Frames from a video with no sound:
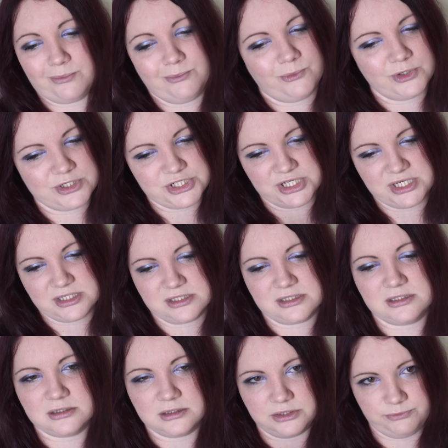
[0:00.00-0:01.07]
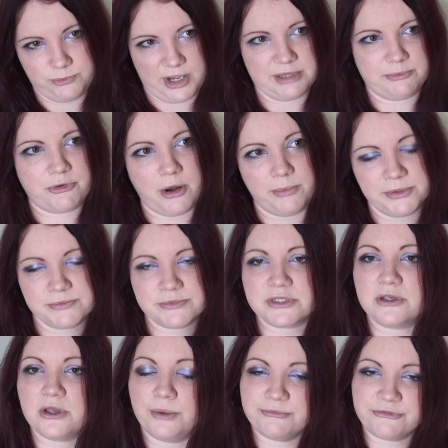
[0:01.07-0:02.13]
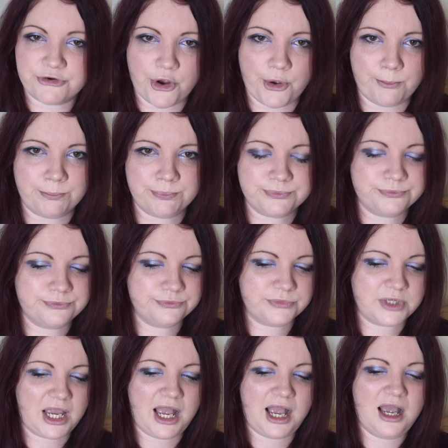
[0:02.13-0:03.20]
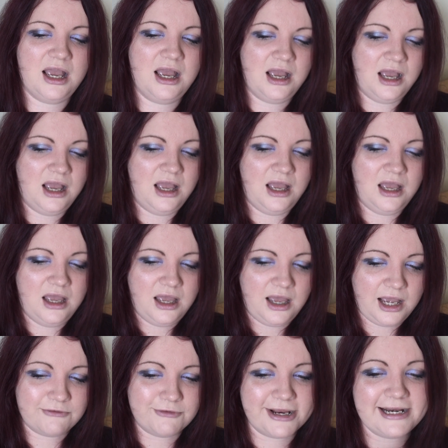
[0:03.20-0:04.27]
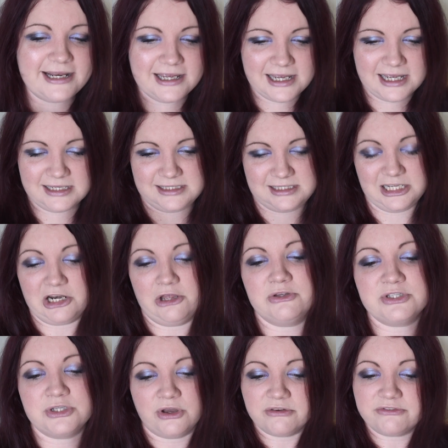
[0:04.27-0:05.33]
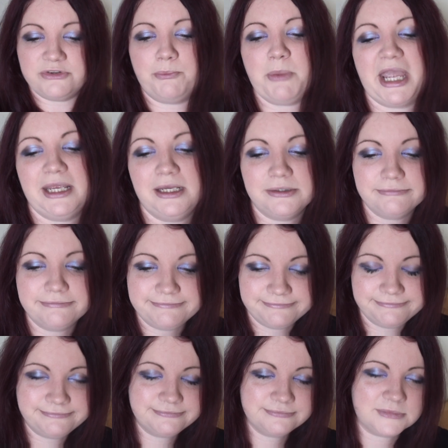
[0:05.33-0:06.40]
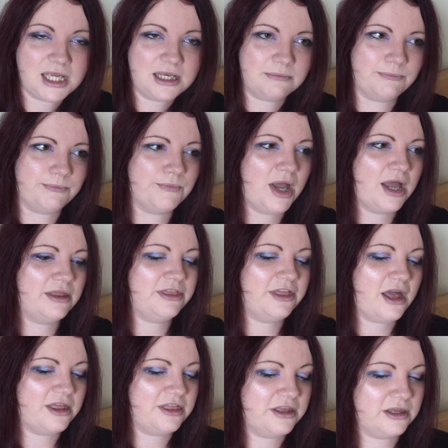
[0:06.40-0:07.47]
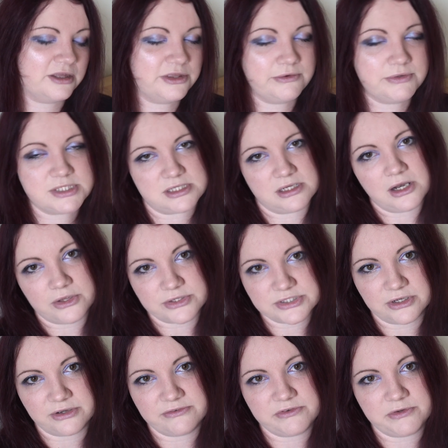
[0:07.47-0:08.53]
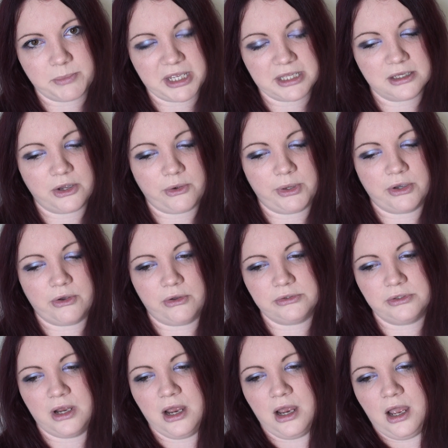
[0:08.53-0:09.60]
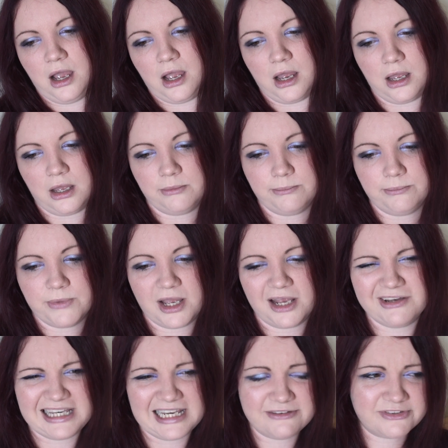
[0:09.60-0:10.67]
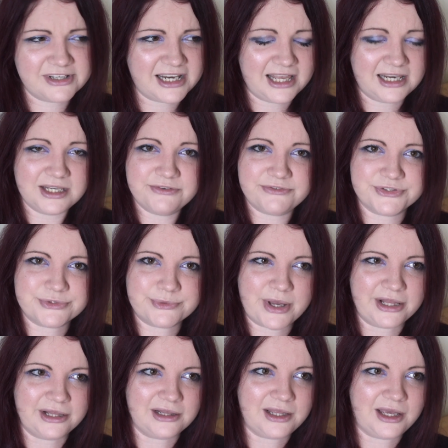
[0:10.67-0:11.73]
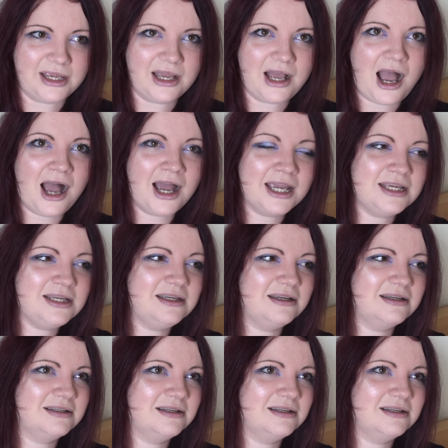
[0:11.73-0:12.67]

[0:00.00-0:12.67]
which is where the problems come from. And really, it's the lost art of debate. I think there is a lost art of debate going on, and live and let live as well. Like, I